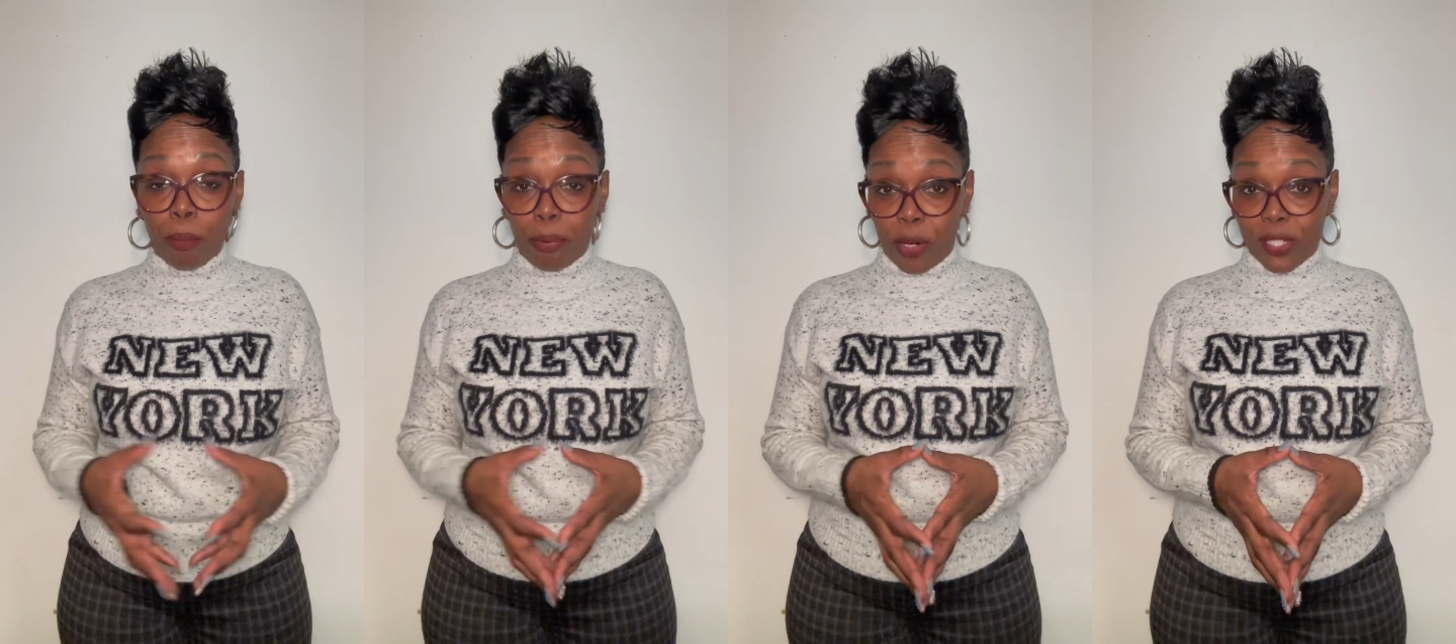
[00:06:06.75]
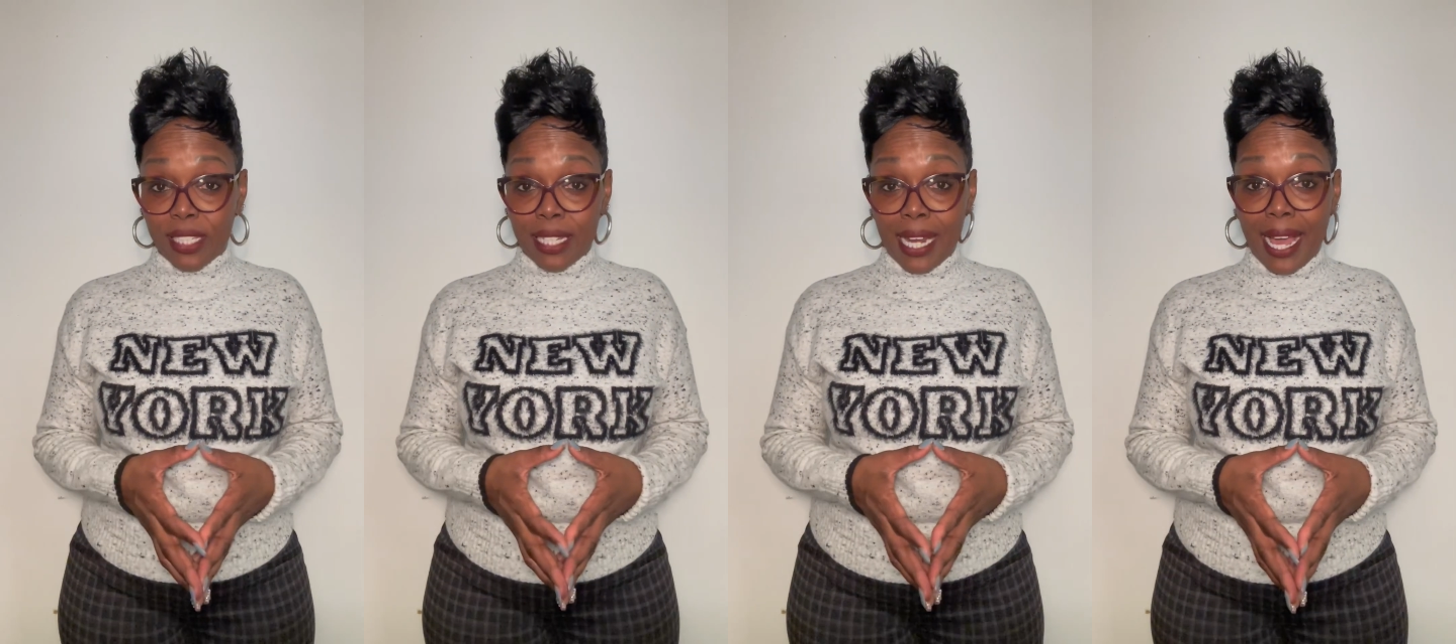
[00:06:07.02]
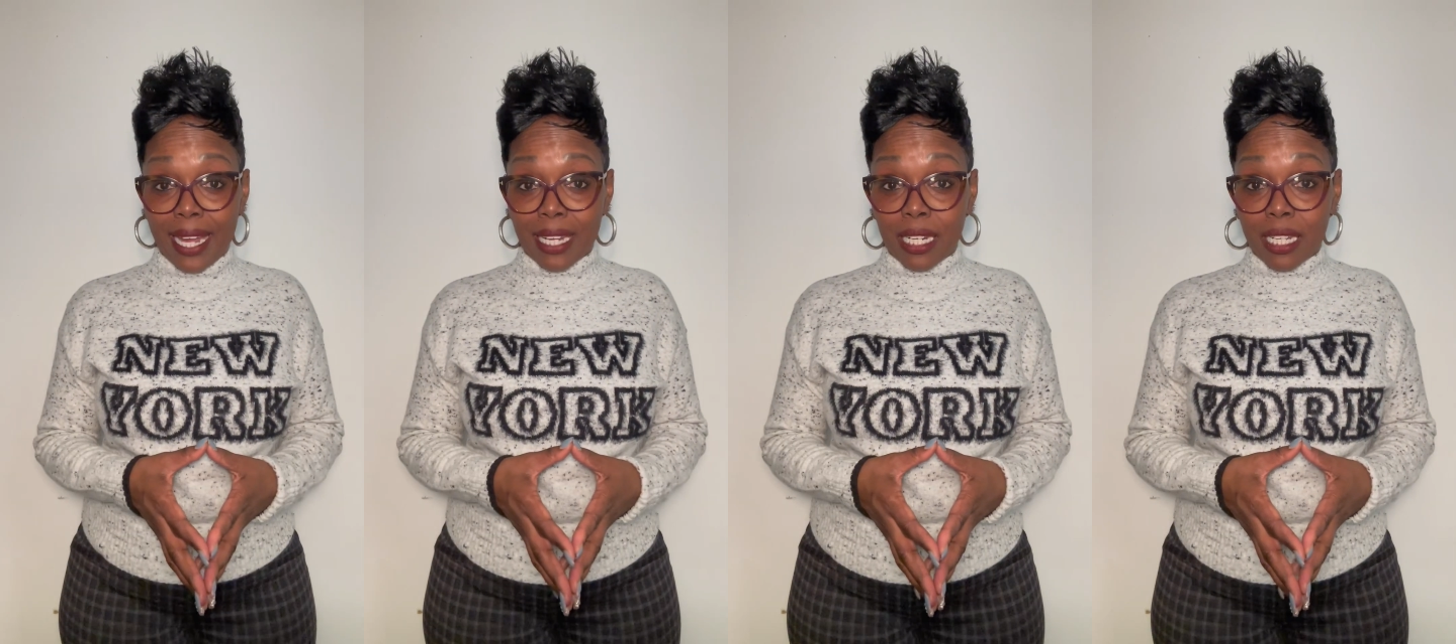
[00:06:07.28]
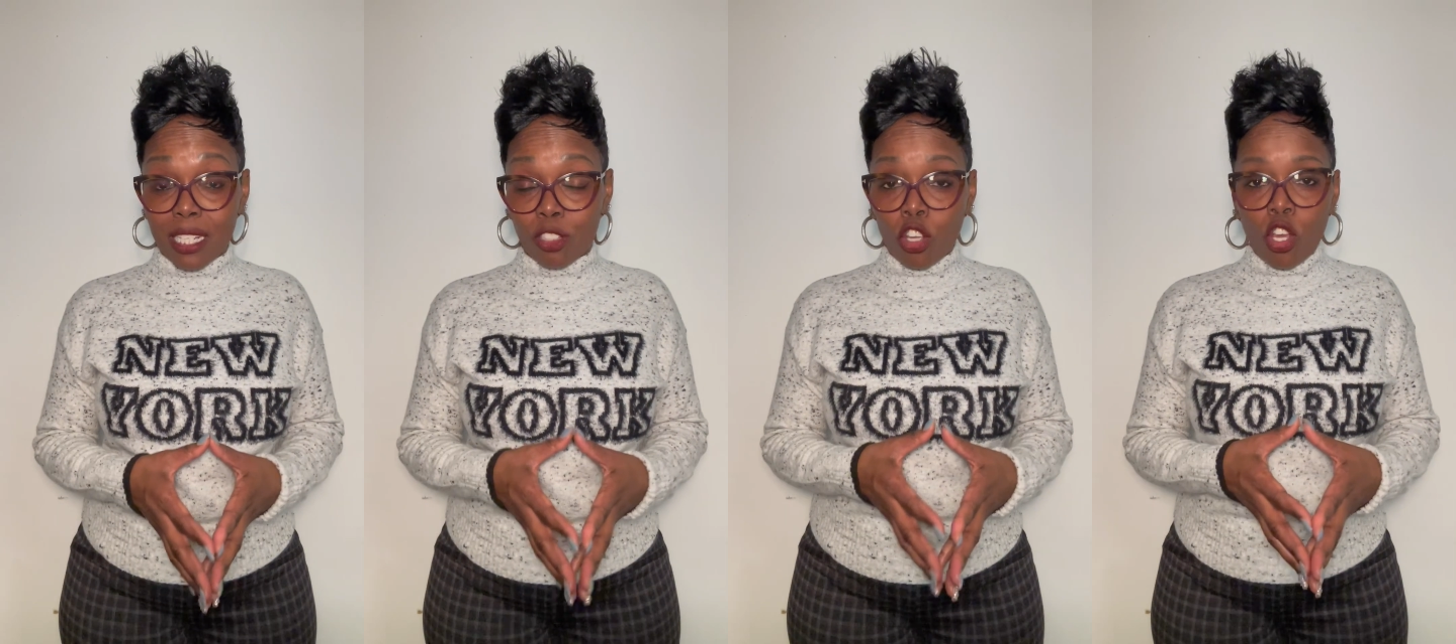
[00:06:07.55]

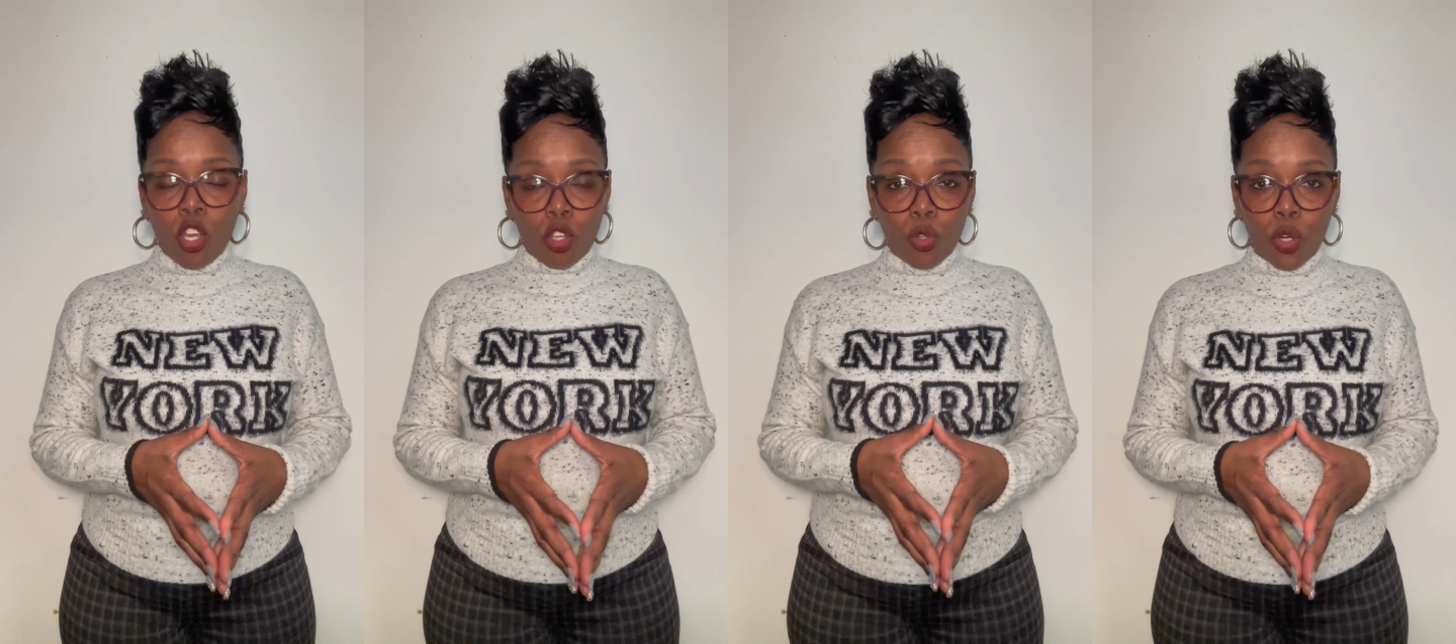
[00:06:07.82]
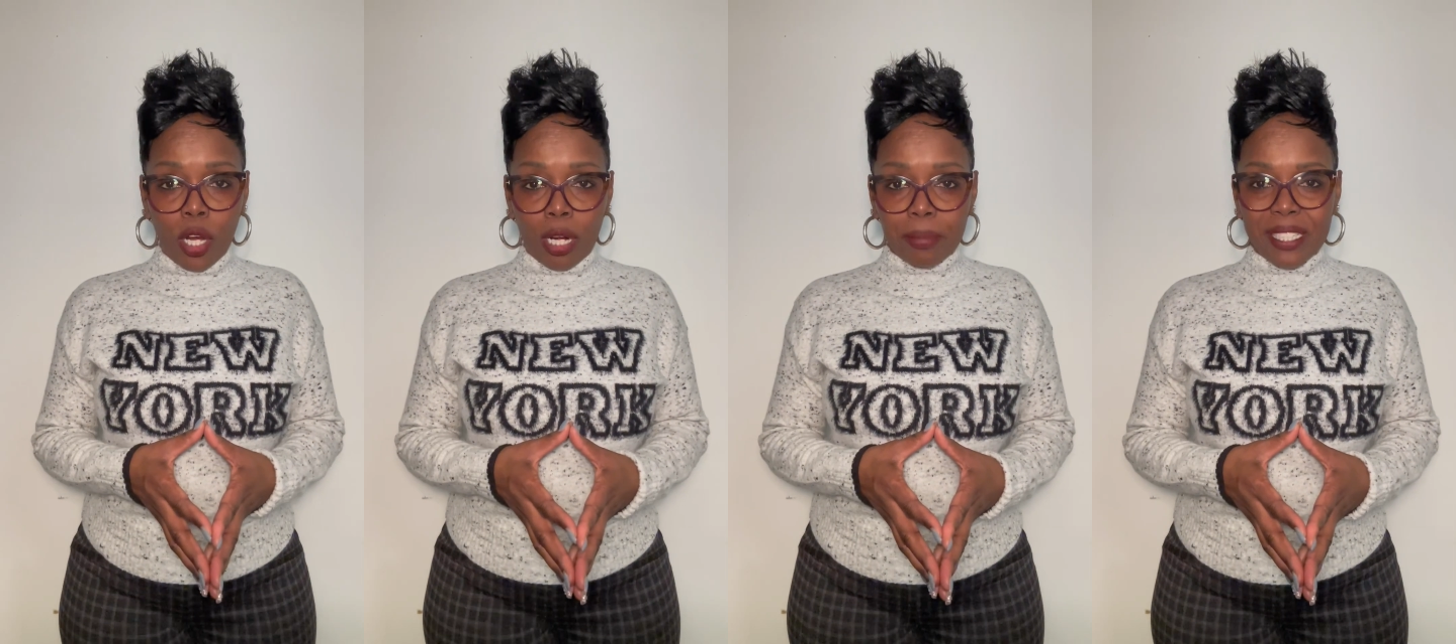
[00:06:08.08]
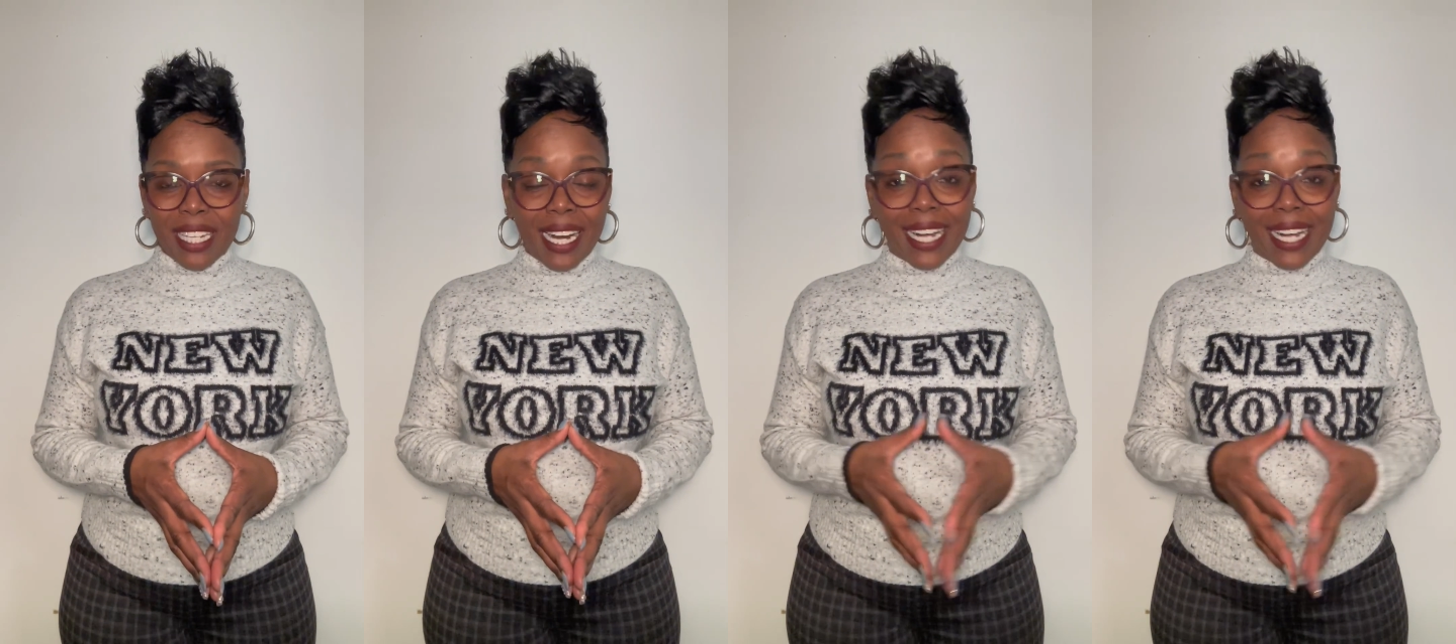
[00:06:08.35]
personalities, you know what I'm saying?